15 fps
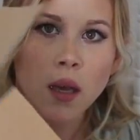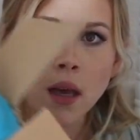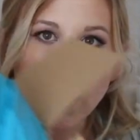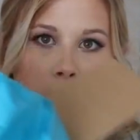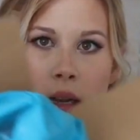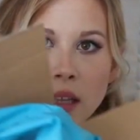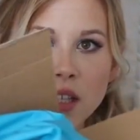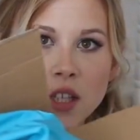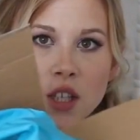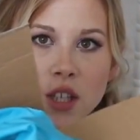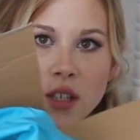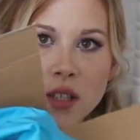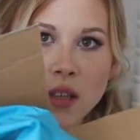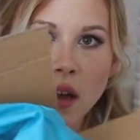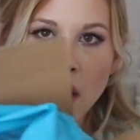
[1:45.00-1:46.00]
And it's
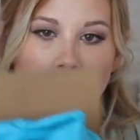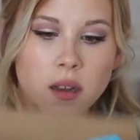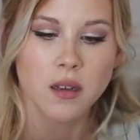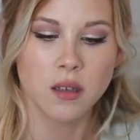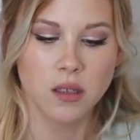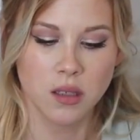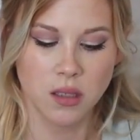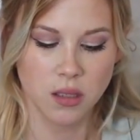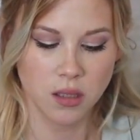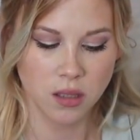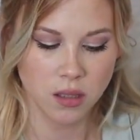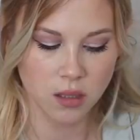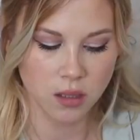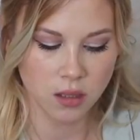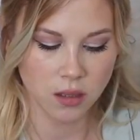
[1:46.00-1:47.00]
just got
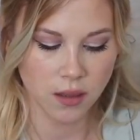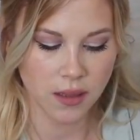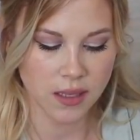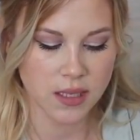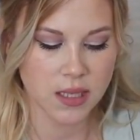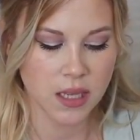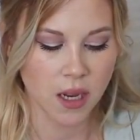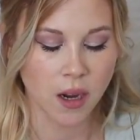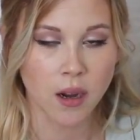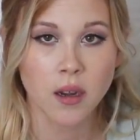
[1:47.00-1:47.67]
this here,